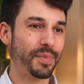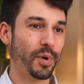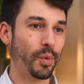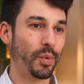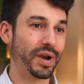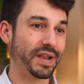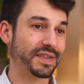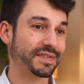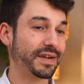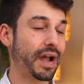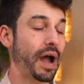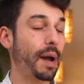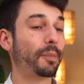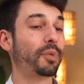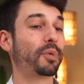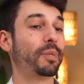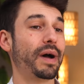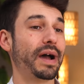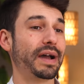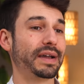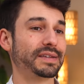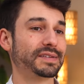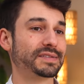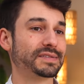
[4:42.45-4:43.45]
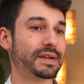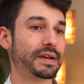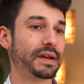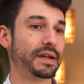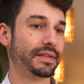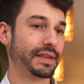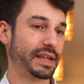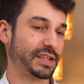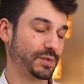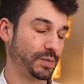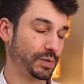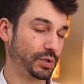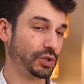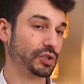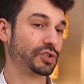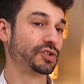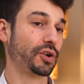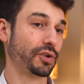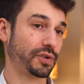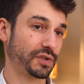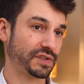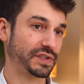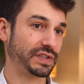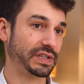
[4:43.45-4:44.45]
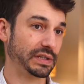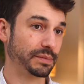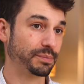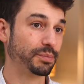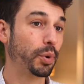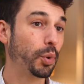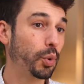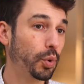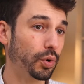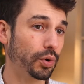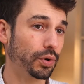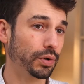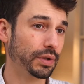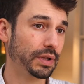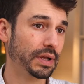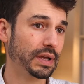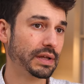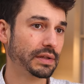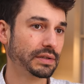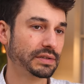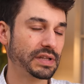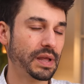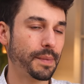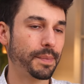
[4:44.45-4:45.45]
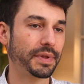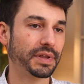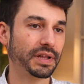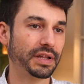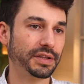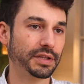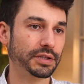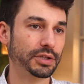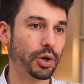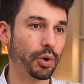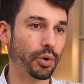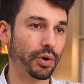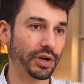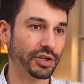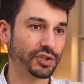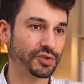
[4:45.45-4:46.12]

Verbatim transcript: But when it's compromised, that's when you start to see it pool, typically in the lower